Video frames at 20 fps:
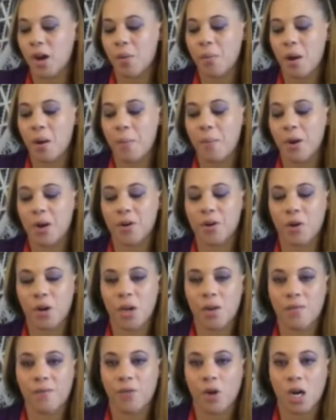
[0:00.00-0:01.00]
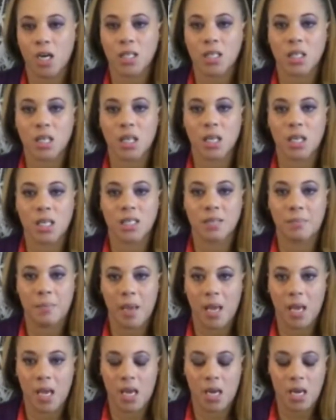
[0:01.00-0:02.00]
caramel buttercream frosting is
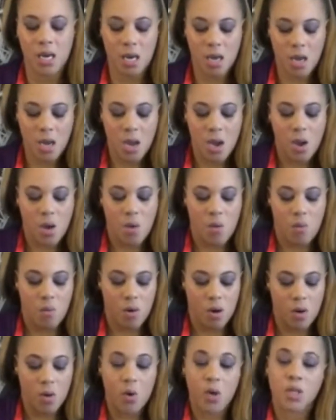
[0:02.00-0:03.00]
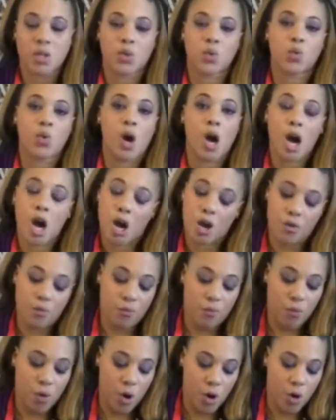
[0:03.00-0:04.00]
made, we're going to
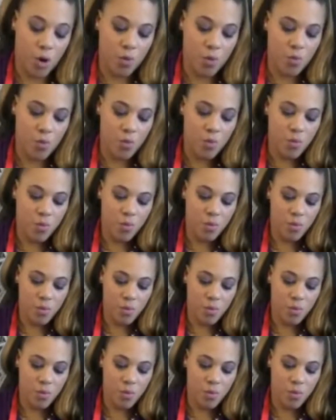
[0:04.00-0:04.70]
unroll